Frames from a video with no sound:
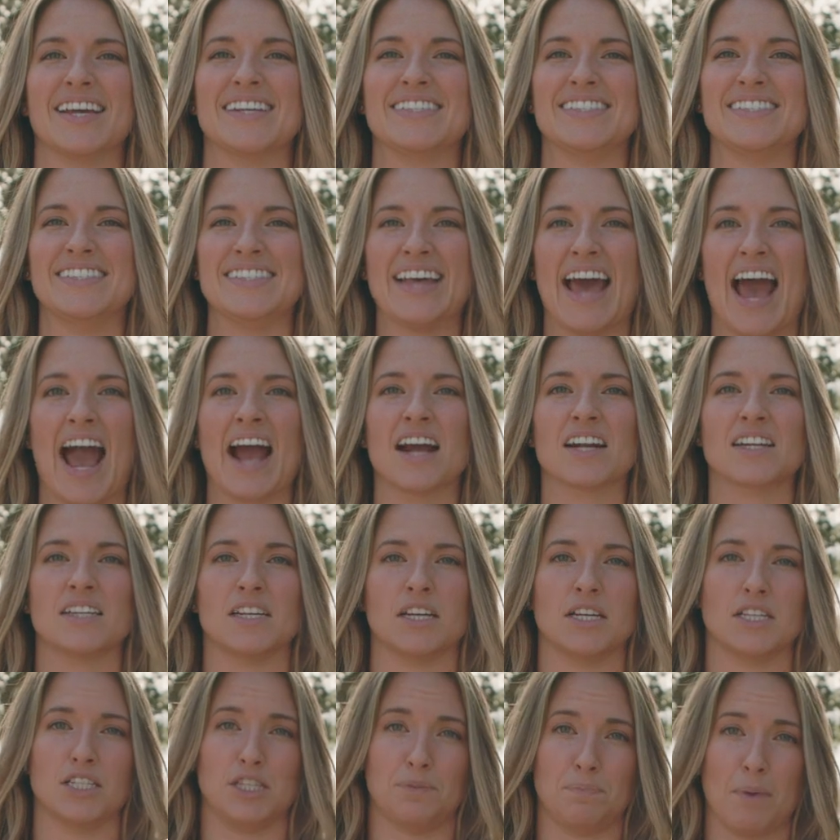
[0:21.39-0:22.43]

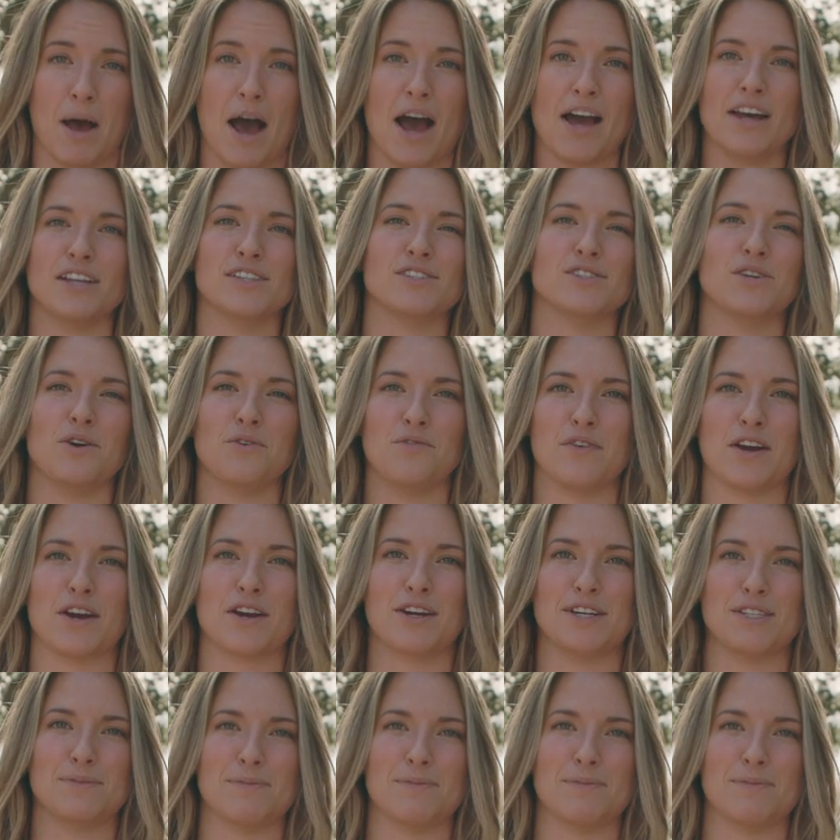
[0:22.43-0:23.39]
exact spot so very